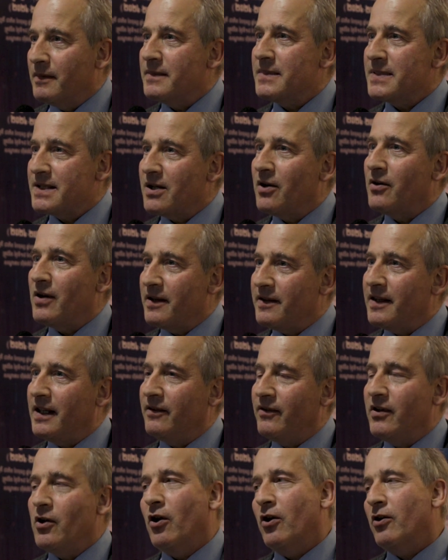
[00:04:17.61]
So I
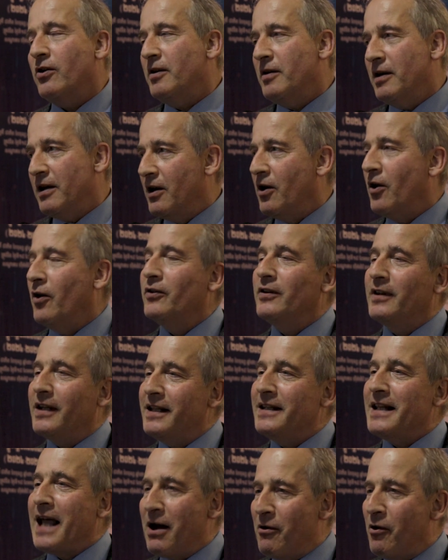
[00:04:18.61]
think we are only
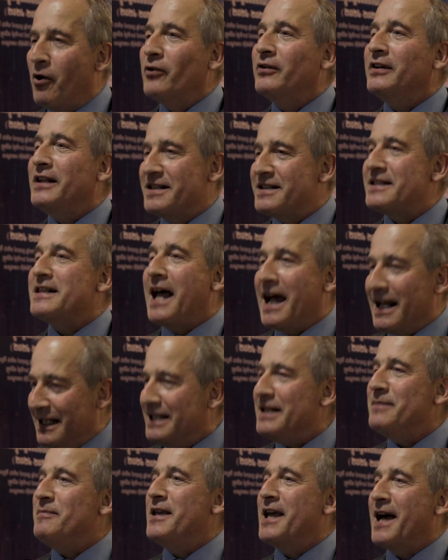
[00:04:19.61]
now only
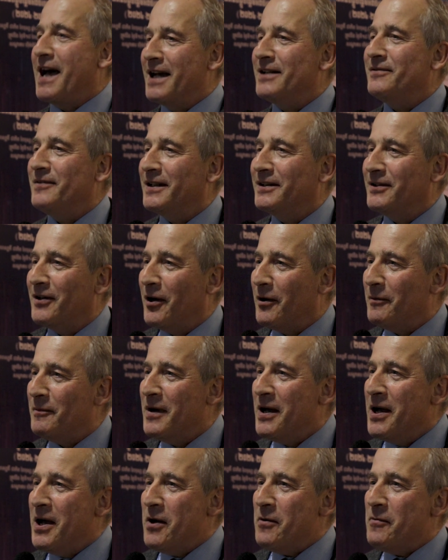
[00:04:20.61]
slightly behind Vietnam,
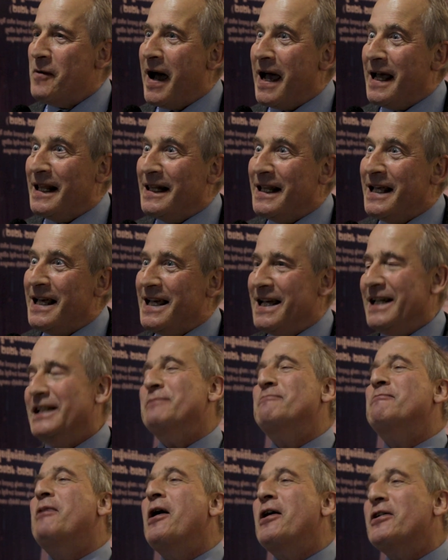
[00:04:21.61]
while in the
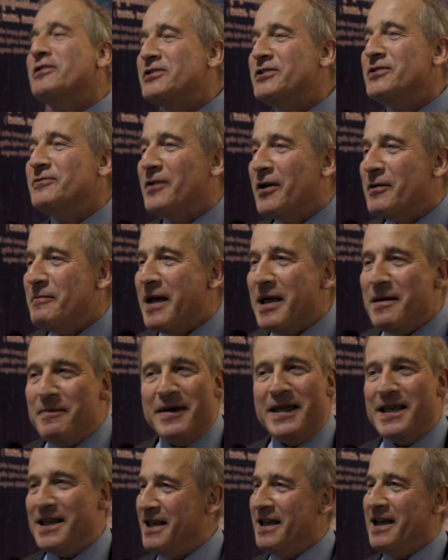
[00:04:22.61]
past you were
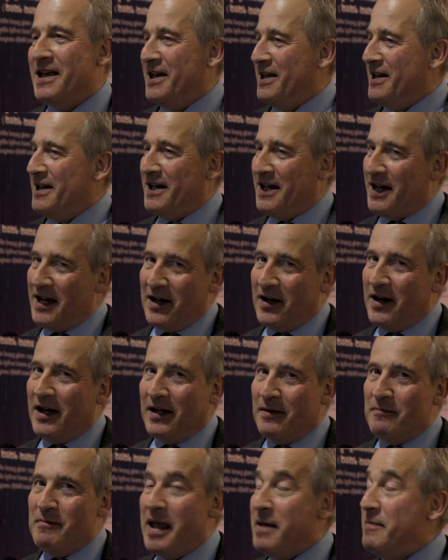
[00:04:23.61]
maybe
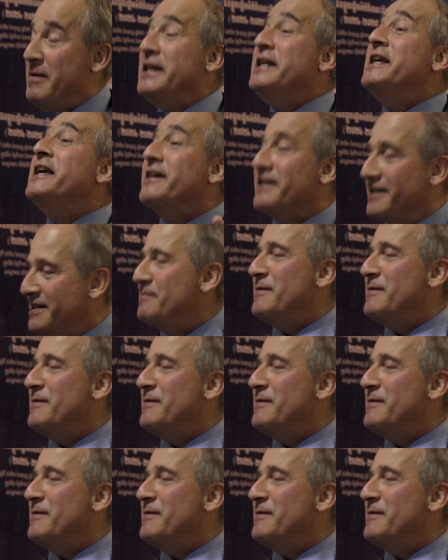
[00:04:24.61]
uh, maybe years